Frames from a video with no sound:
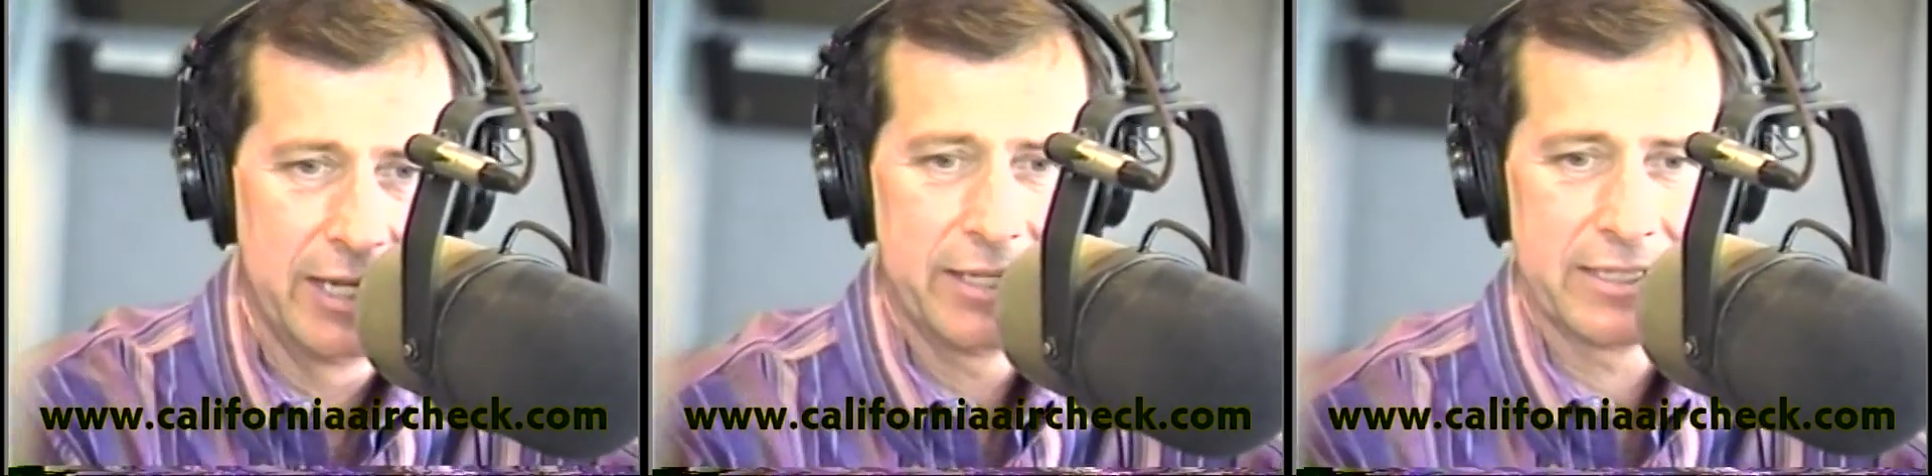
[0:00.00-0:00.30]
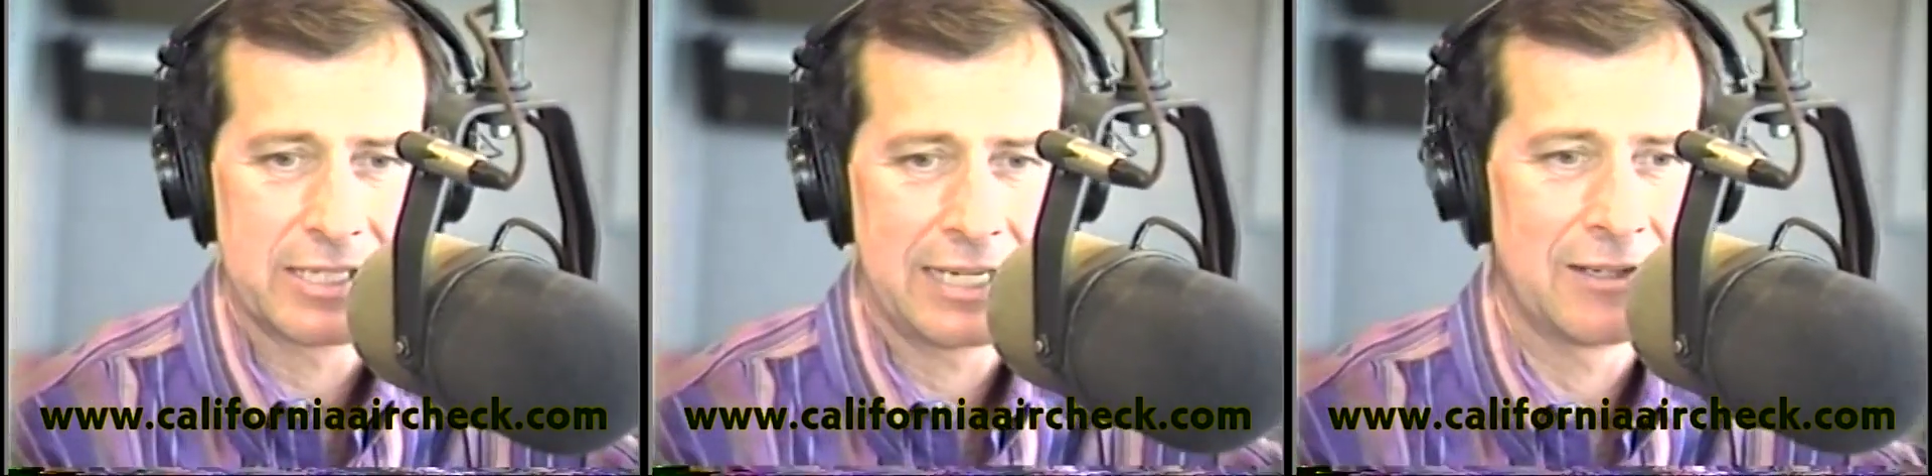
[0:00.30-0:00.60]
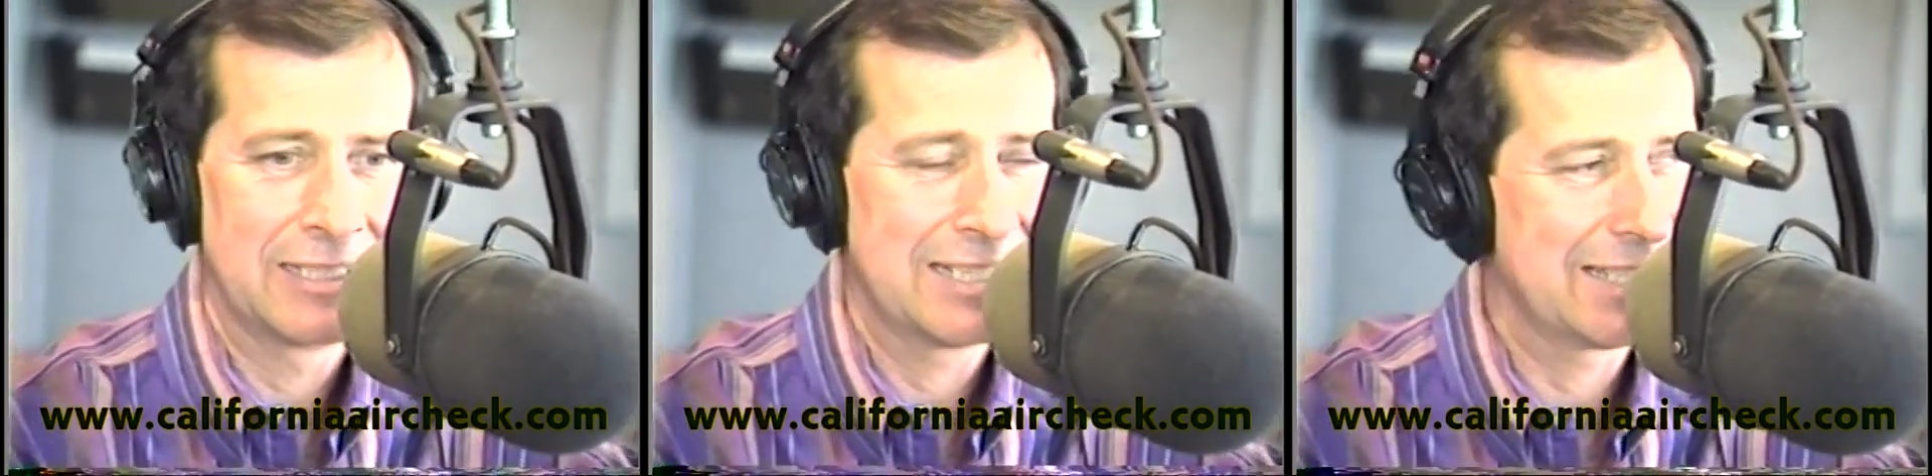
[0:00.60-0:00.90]
This is
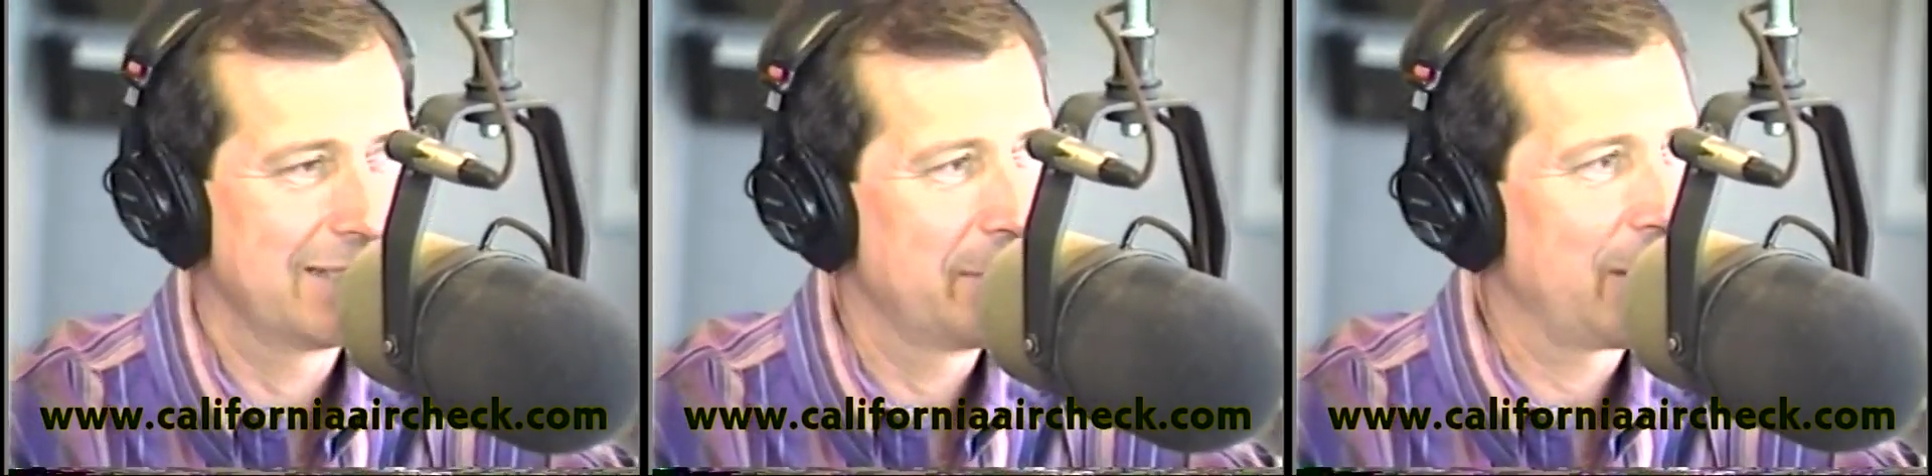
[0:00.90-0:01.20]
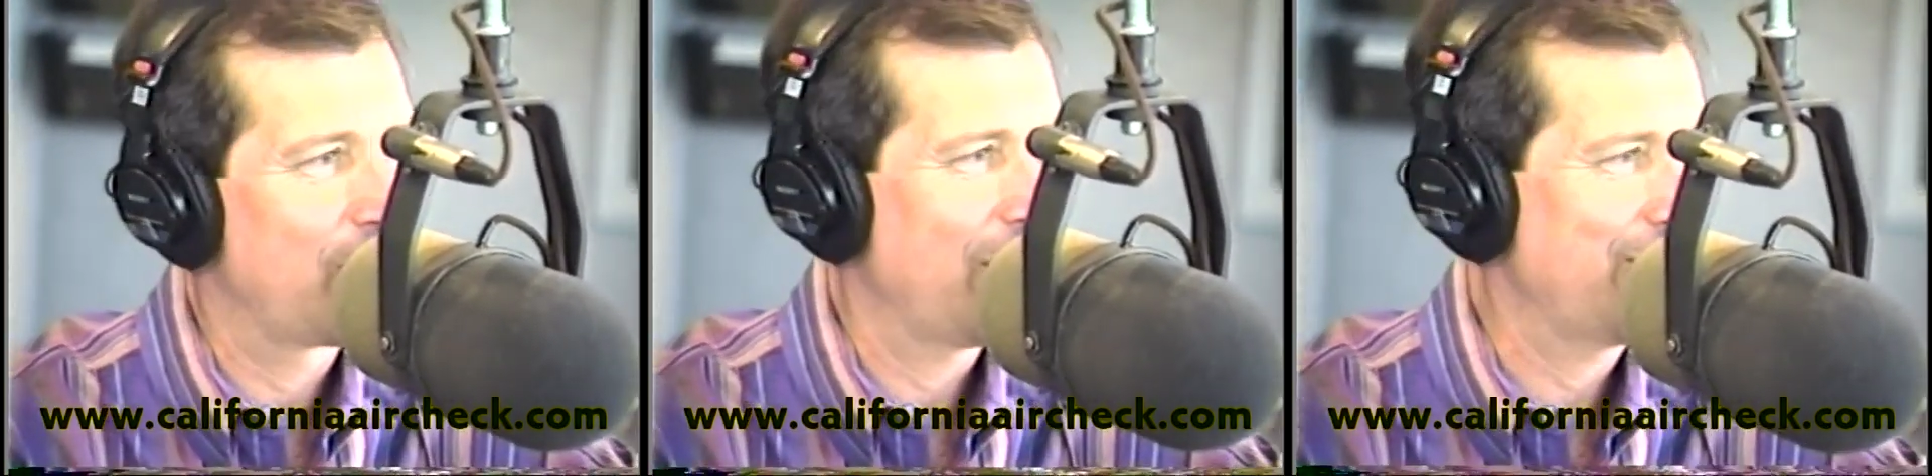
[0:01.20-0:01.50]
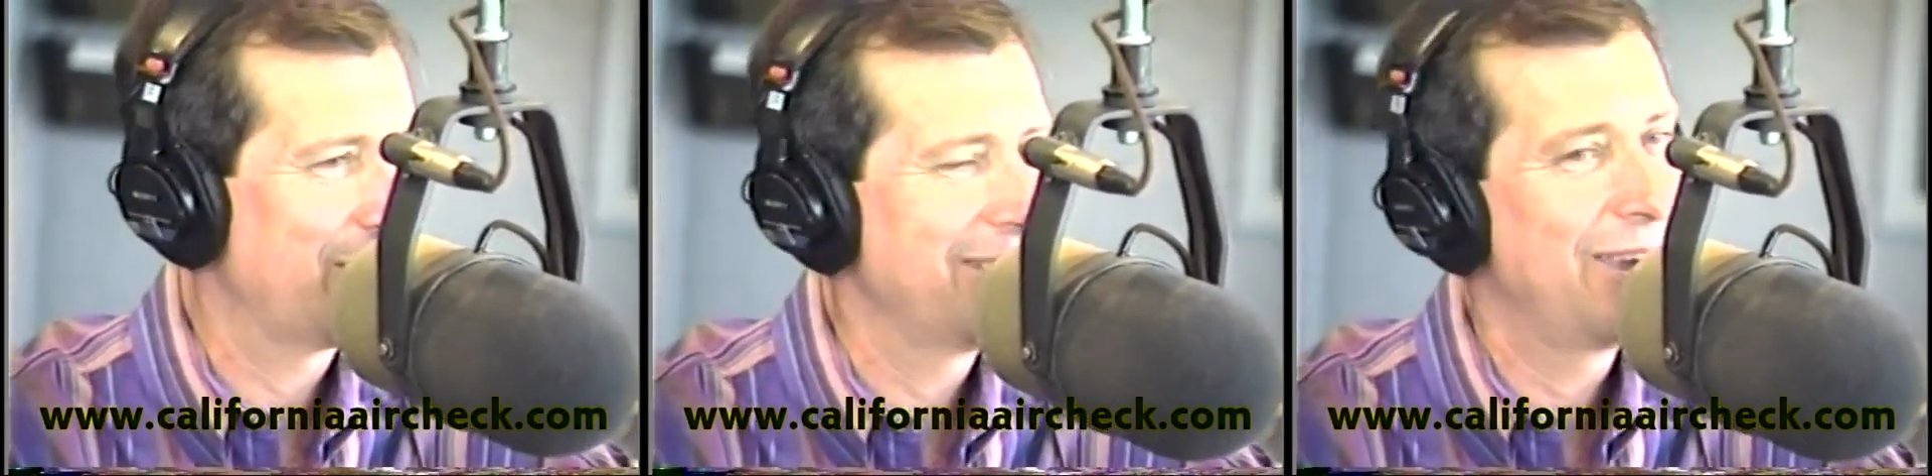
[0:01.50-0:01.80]
Larry Dixon. The main
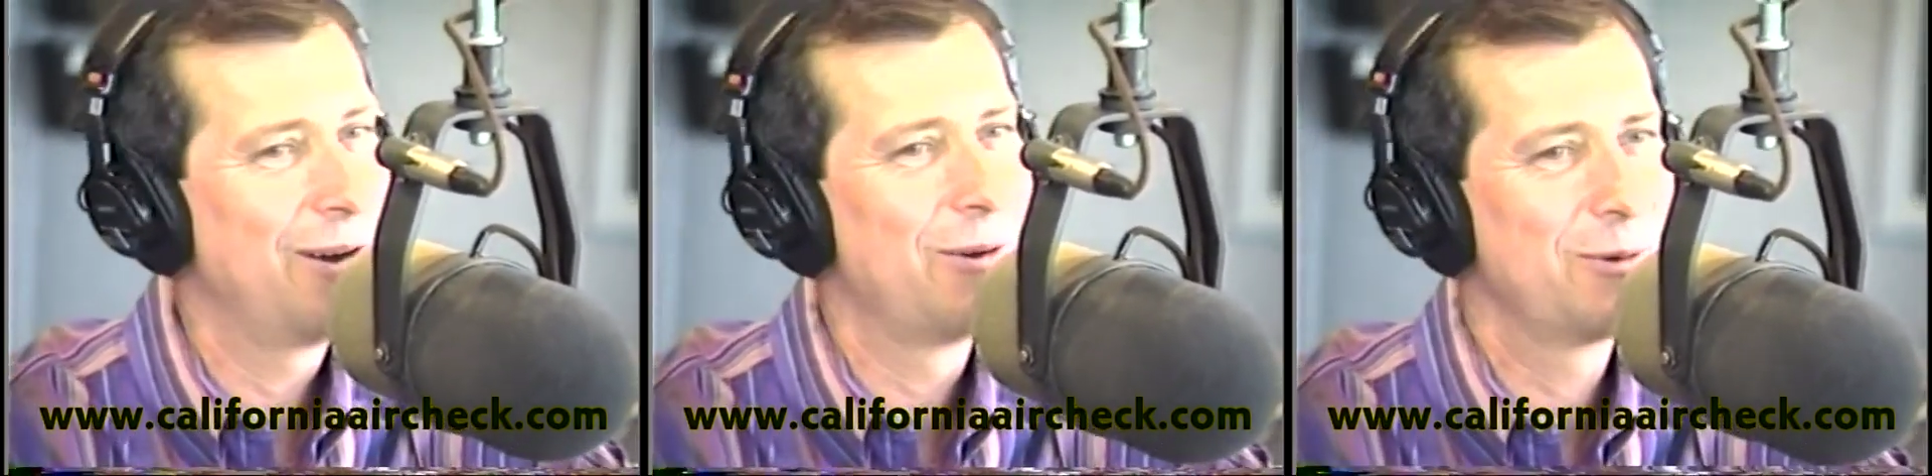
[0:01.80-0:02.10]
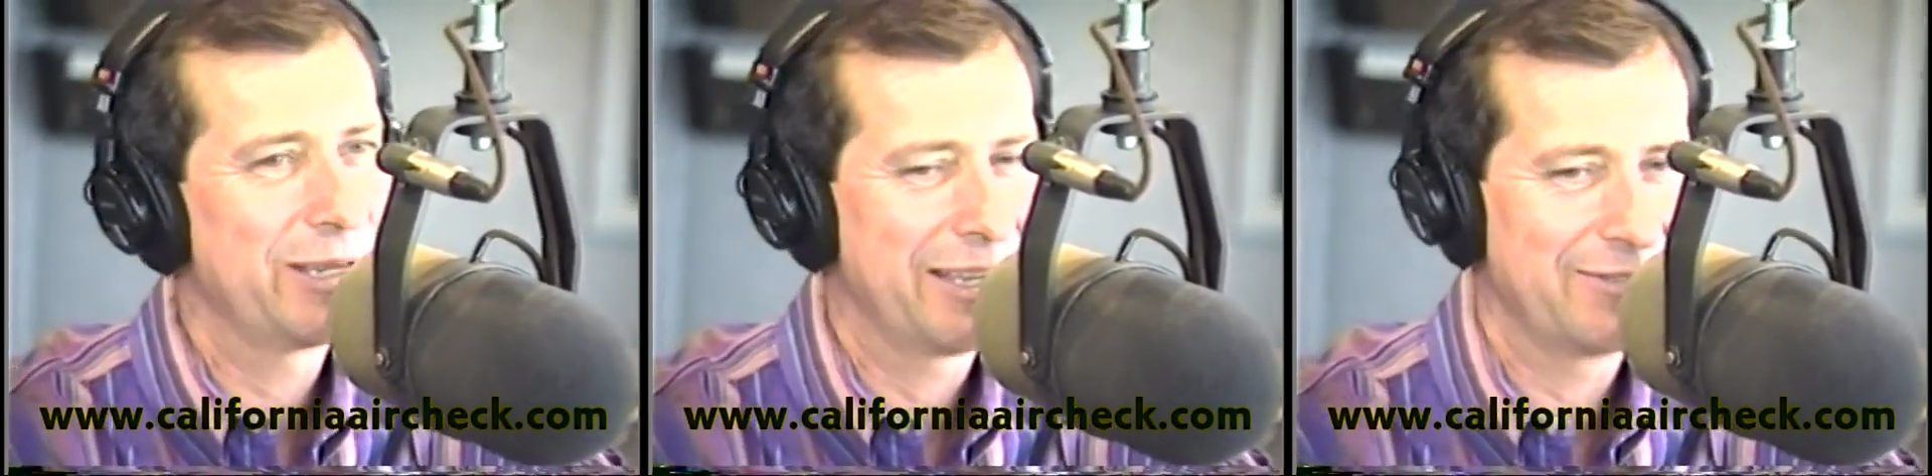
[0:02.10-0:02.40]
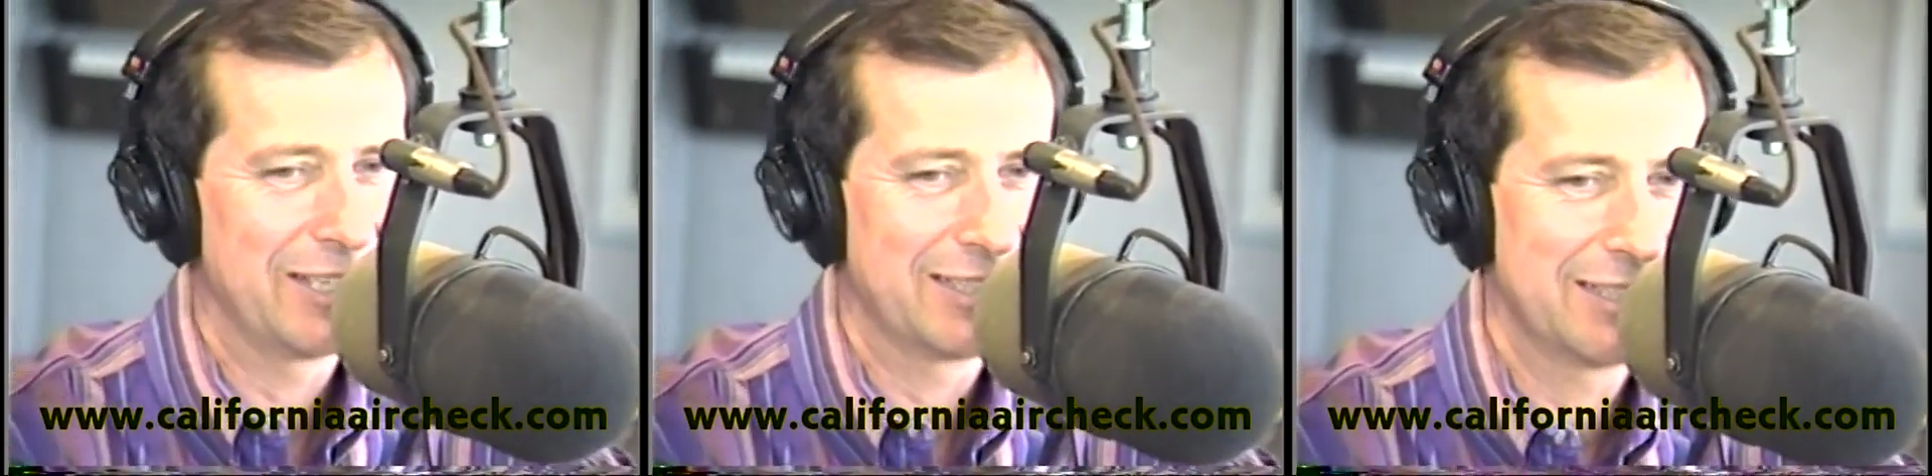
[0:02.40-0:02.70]
question, no, we have
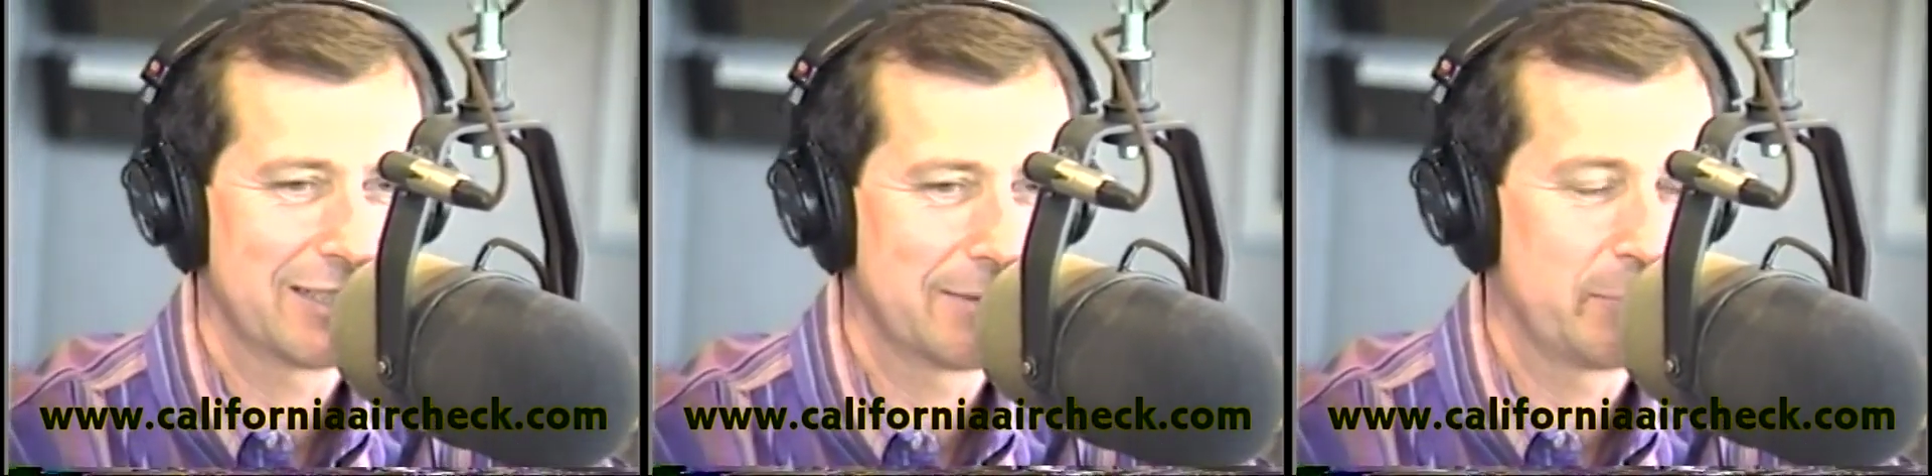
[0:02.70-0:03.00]
not uh,